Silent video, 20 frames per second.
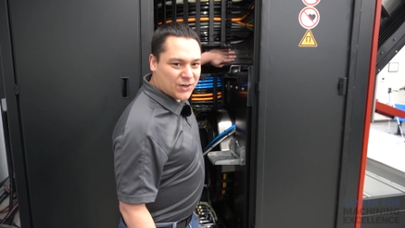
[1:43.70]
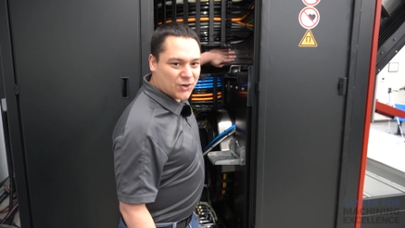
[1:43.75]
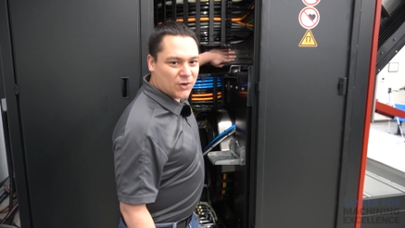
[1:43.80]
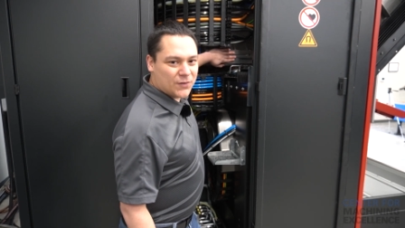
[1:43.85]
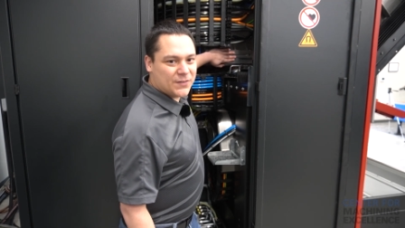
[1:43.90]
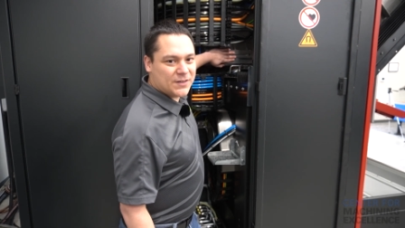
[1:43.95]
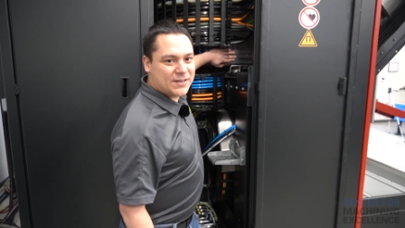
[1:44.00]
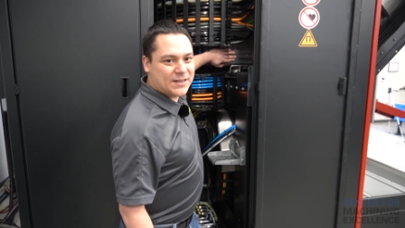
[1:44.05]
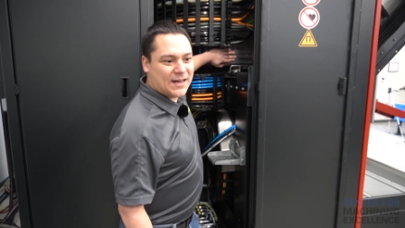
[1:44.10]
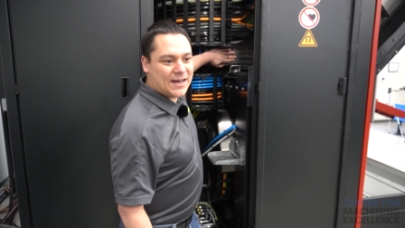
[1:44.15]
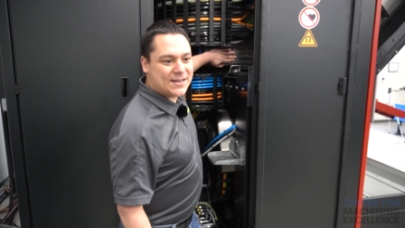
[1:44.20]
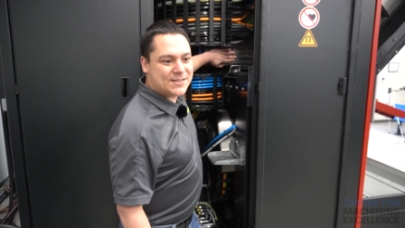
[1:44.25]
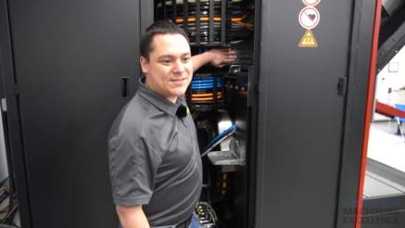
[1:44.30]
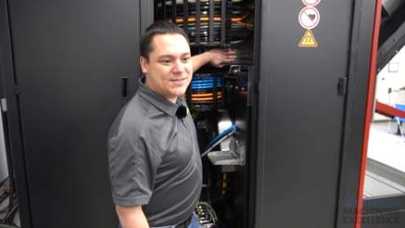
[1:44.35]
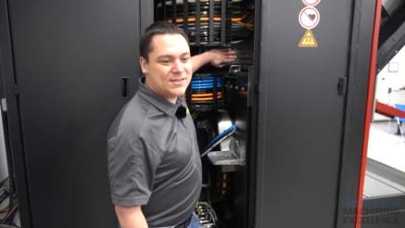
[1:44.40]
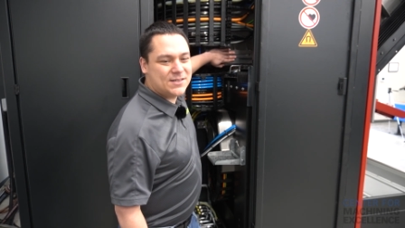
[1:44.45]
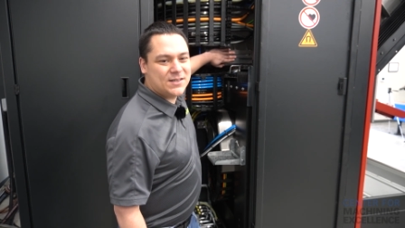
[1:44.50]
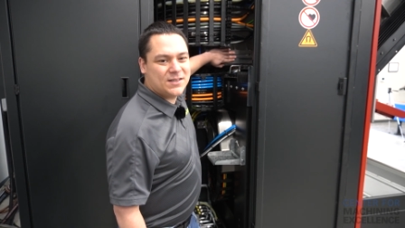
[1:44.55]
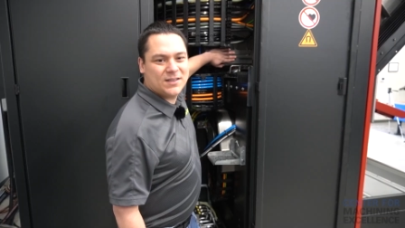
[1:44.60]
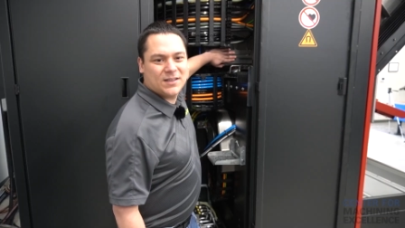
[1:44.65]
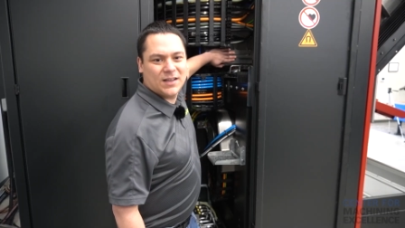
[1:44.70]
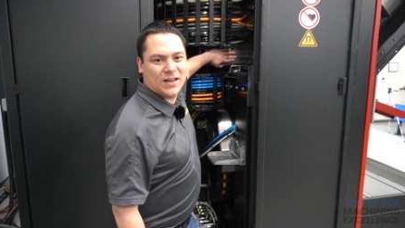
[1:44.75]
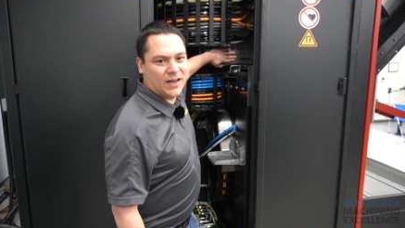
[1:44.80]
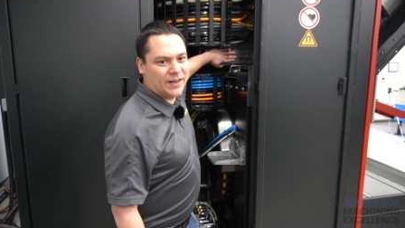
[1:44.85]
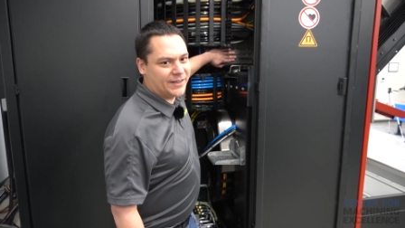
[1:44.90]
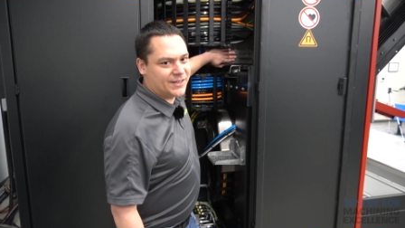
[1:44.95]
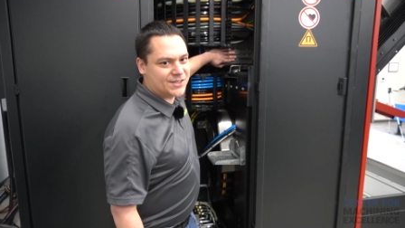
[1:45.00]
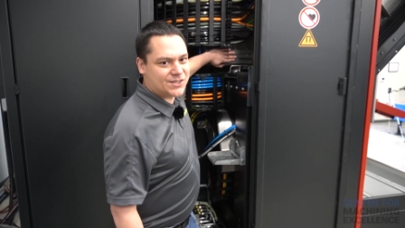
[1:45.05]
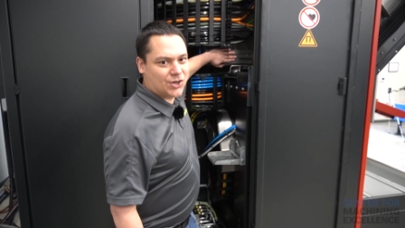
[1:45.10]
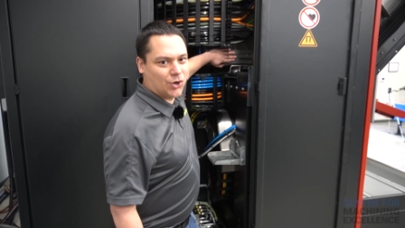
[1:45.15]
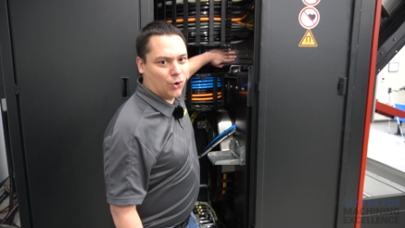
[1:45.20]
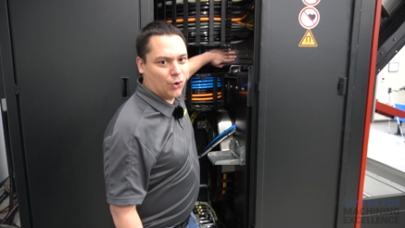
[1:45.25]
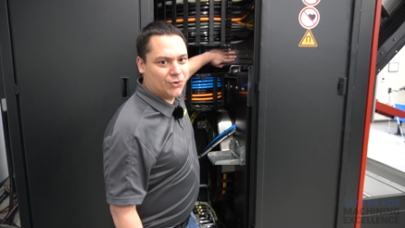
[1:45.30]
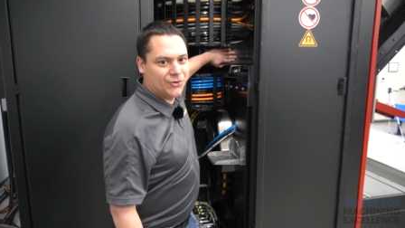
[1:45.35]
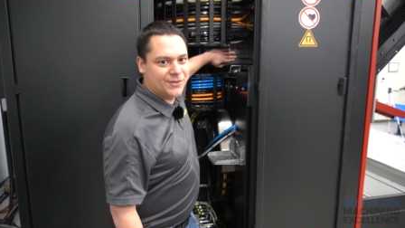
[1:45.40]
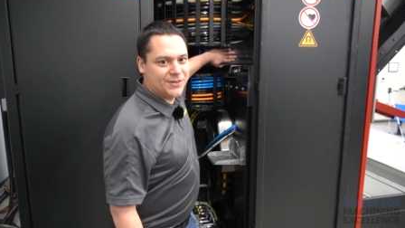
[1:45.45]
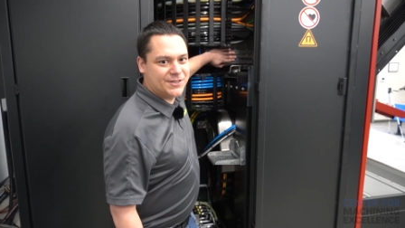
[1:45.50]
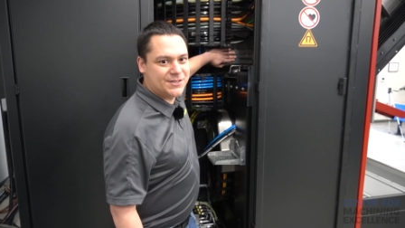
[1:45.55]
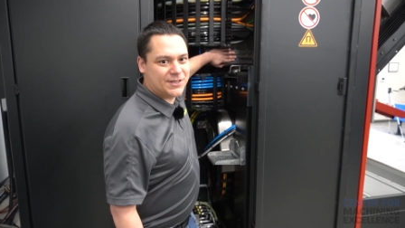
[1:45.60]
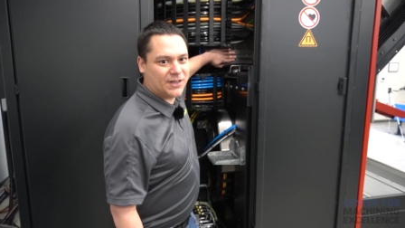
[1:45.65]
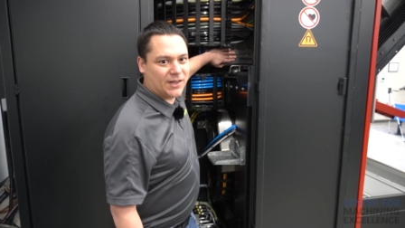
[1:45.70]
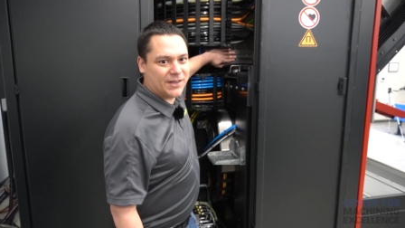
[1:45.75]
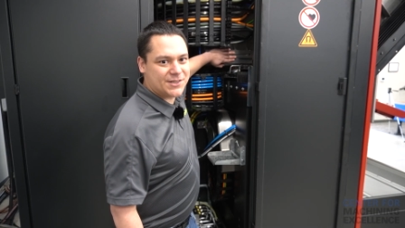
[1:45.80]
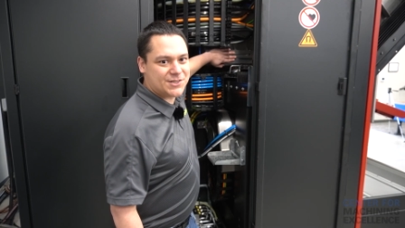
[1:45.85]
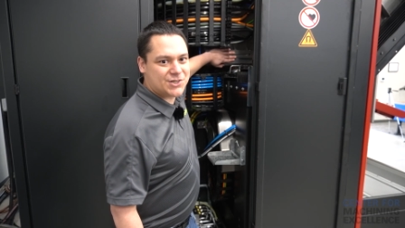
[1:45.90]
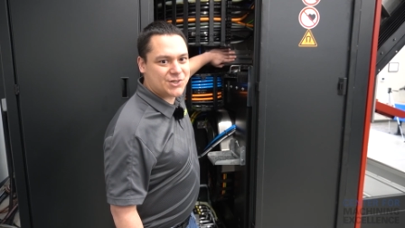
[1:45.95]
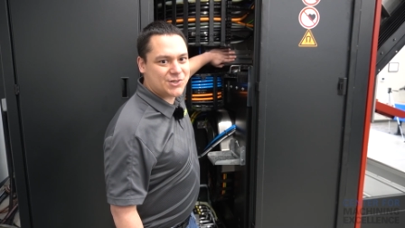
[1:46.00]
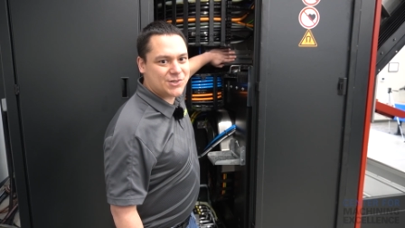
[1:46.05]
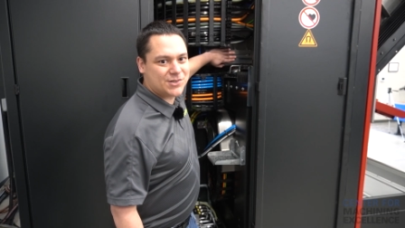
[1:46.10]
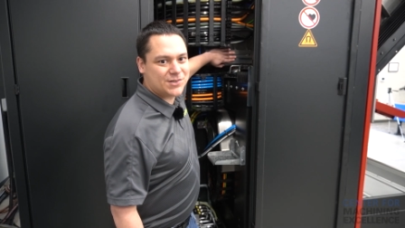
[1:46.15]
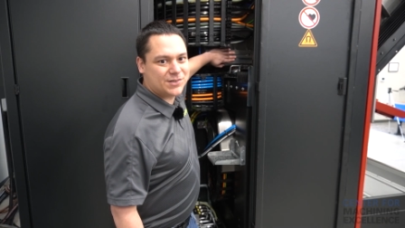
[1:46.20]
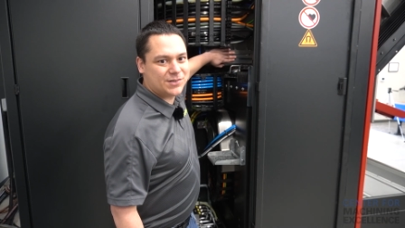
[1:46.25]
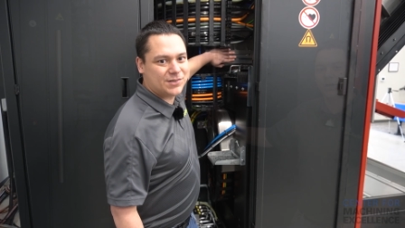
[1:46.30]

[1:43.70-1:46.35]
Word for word: here on the casting and it's cold to the touch.